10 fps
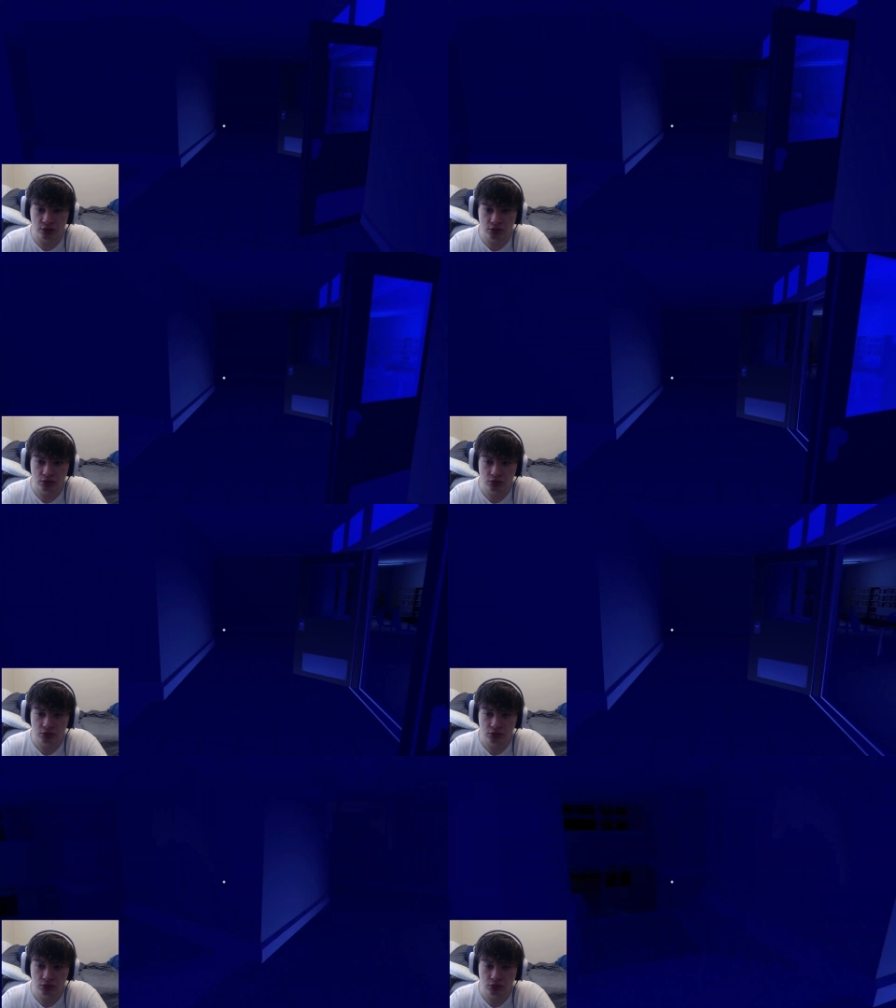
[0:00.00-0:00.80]

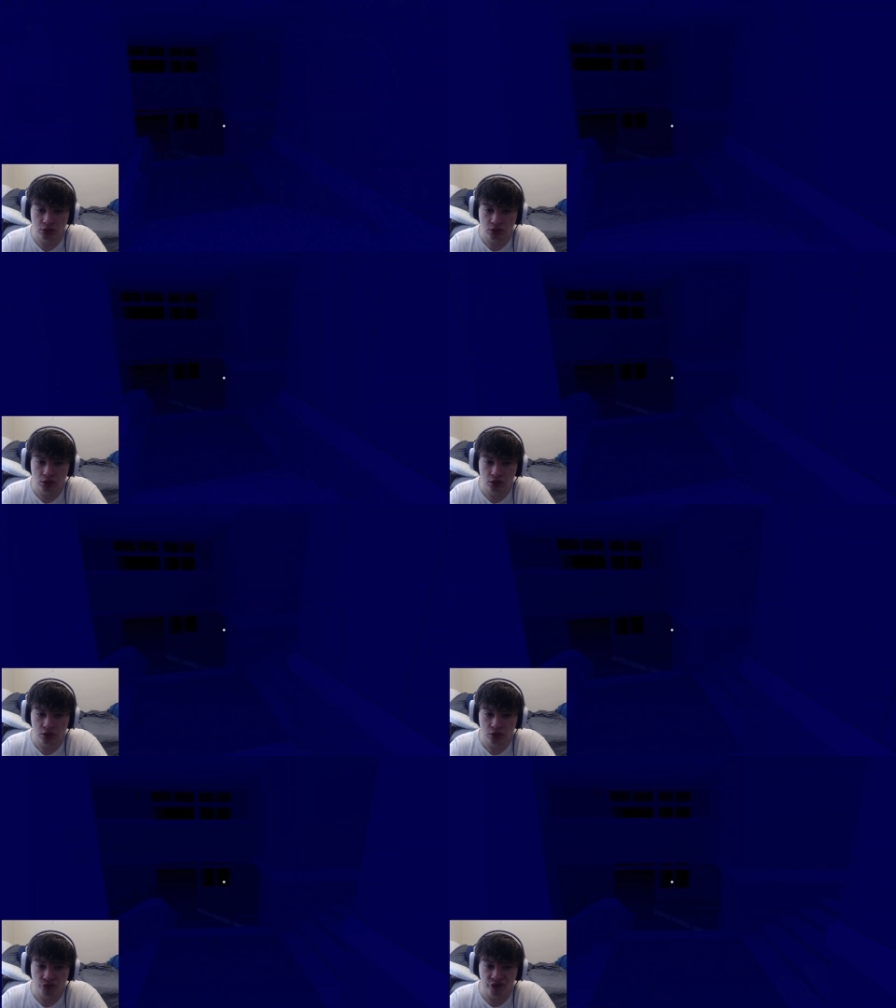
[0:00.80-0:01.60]

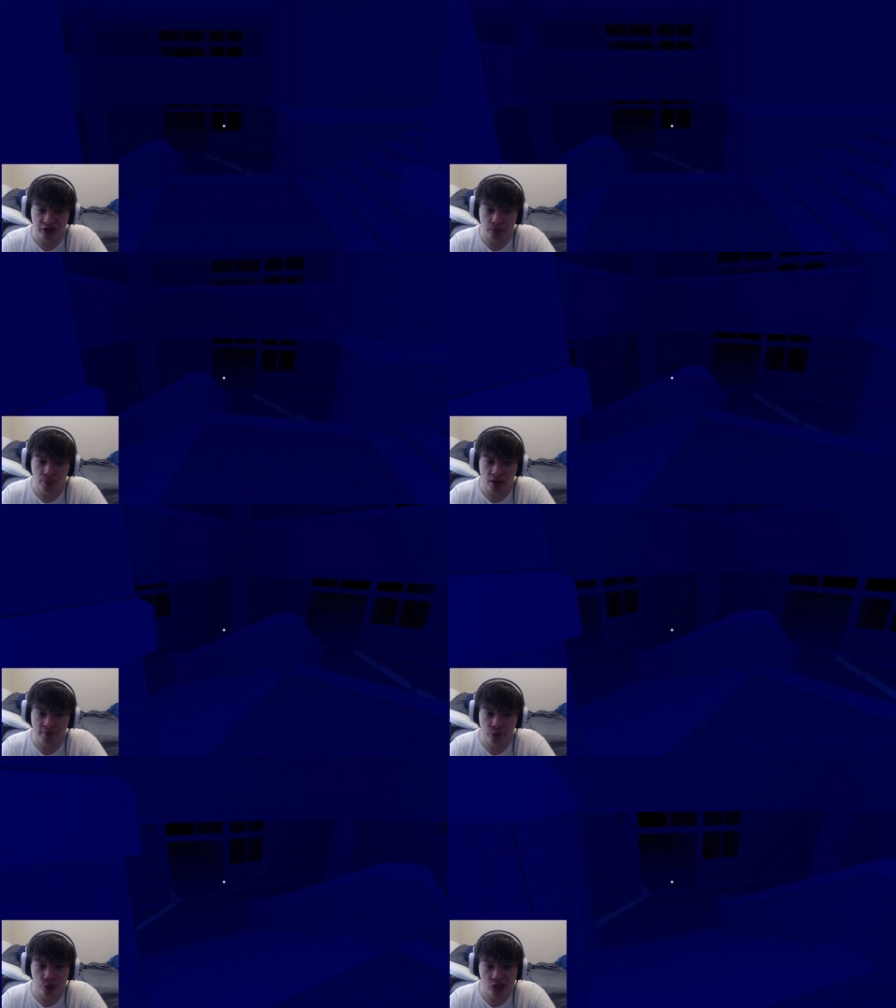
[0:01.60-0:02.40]
I'm like, the bottom
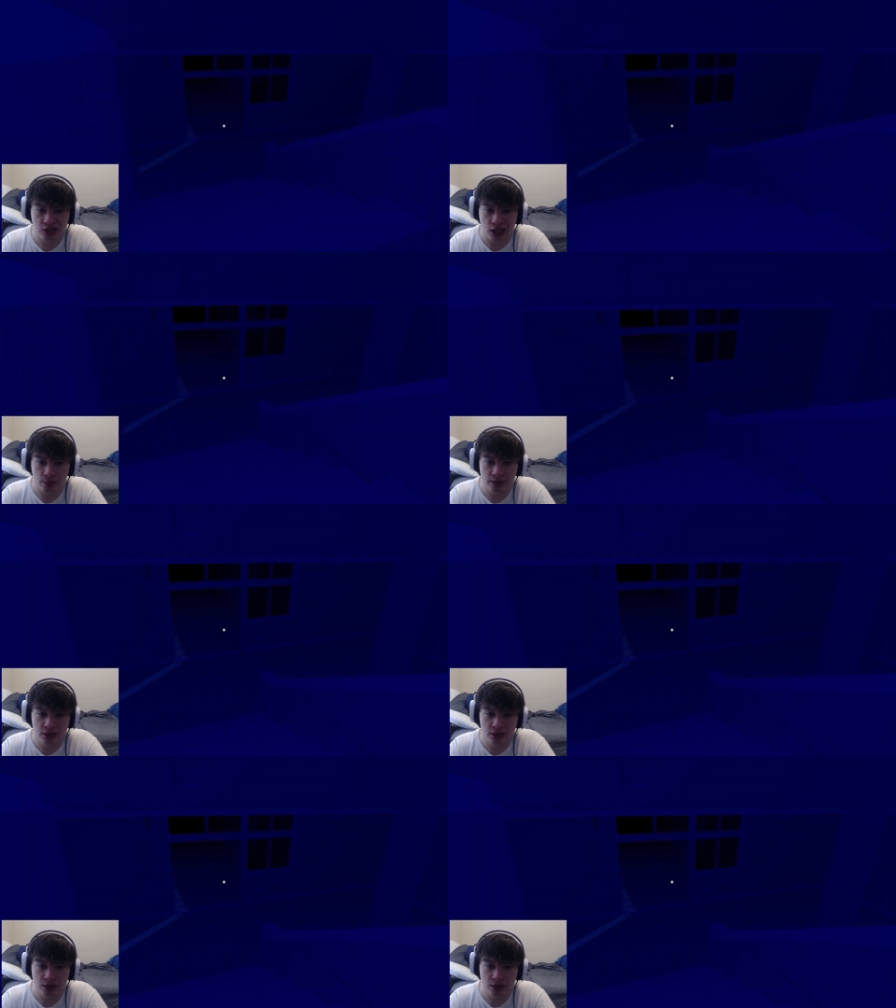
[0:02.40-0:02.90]
floor scare me.